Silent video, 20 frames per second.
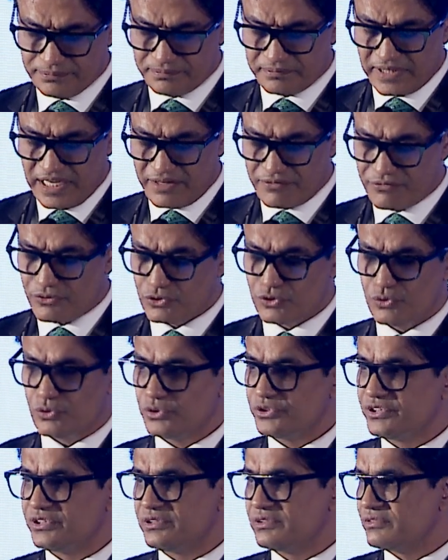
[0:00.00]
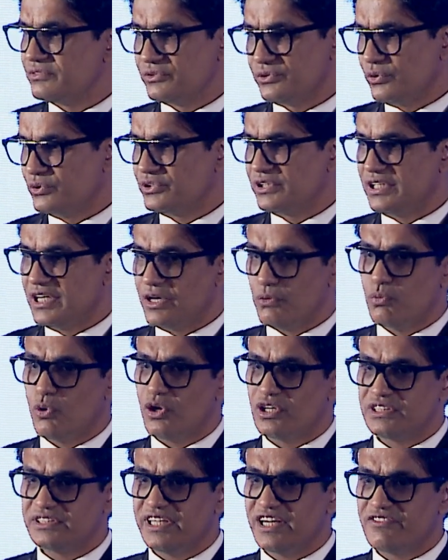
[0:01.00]
And for those the
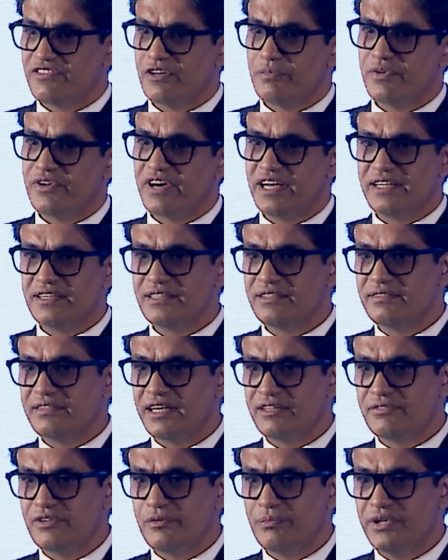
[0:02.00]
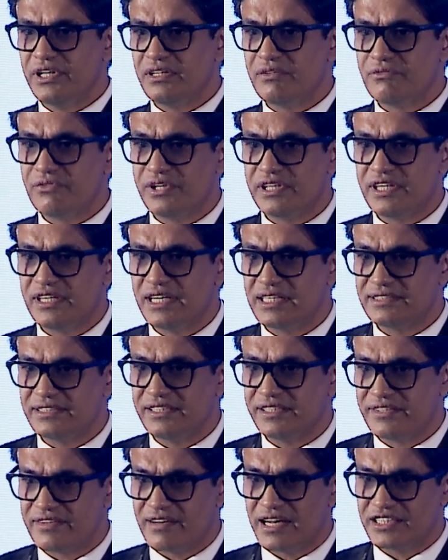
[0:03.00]
award that will be rendered, that will be treated as an
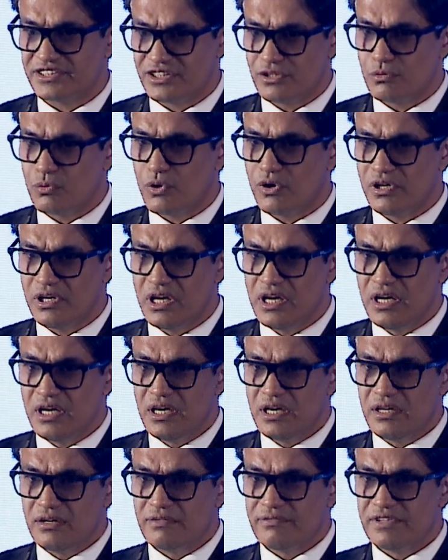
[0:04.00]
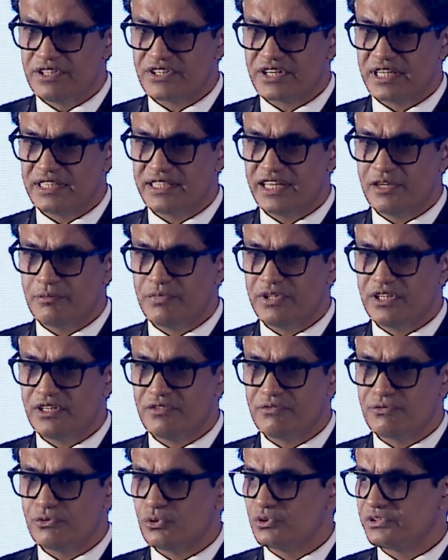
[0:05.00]
international award, which can then be
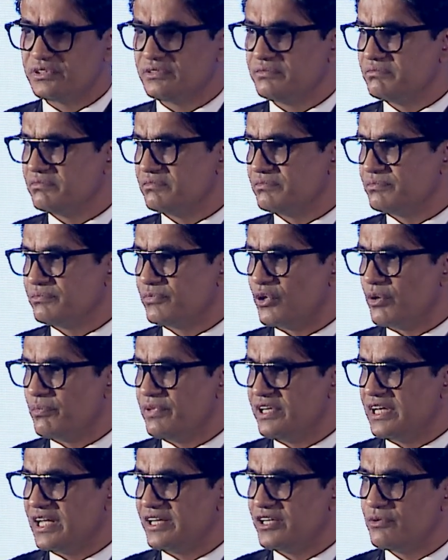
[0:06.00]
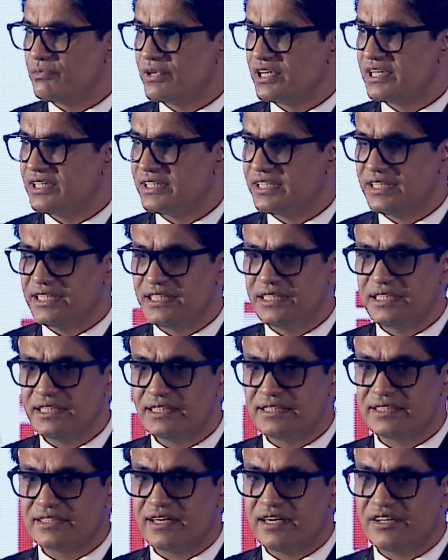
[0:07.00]
enforced probably anywhere in
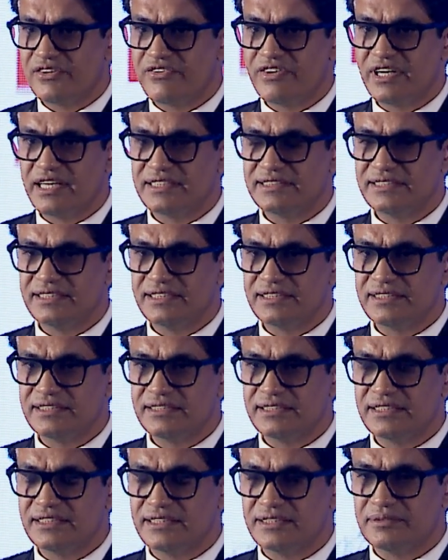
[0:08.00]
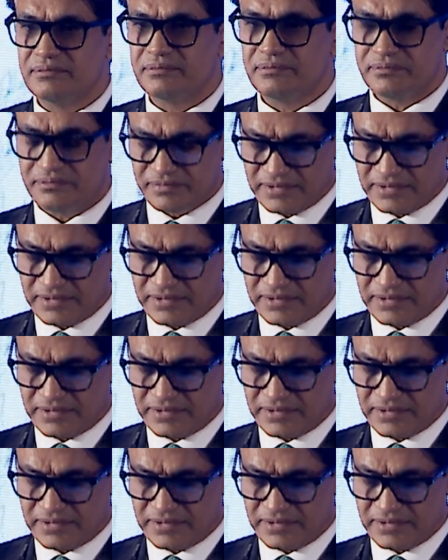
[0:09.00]
the country as an